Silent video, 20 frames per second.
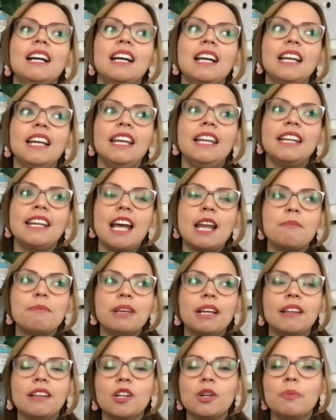It can be
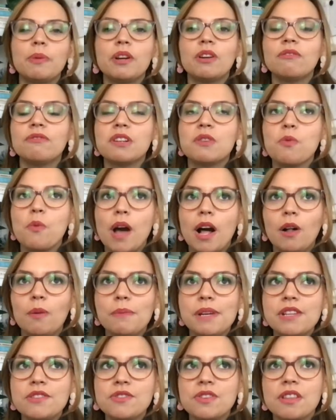a little bit
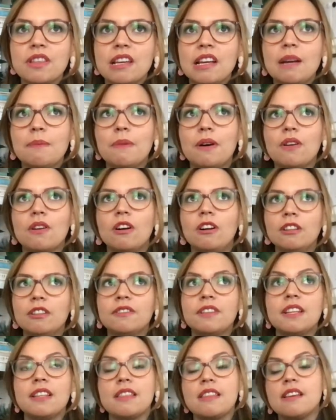overwhelming to think about all of
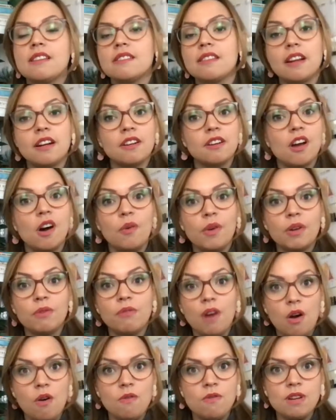the things that are going
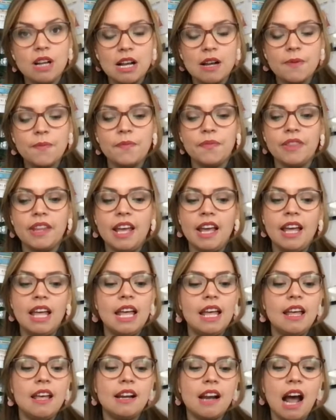wrong.
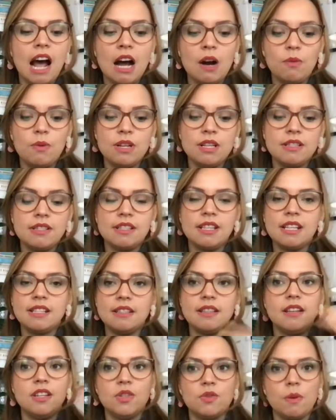And I was
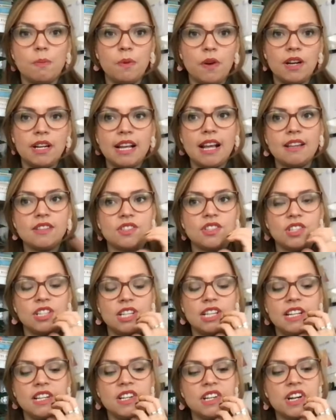listening to a podcast
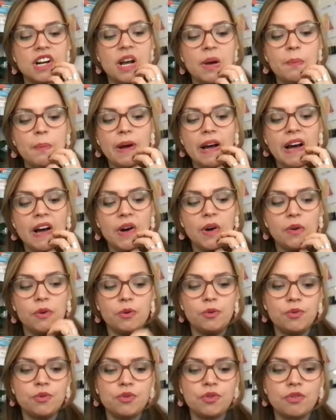earlier
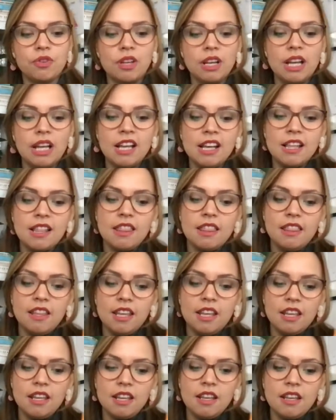about
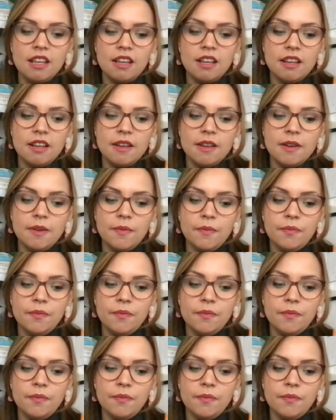the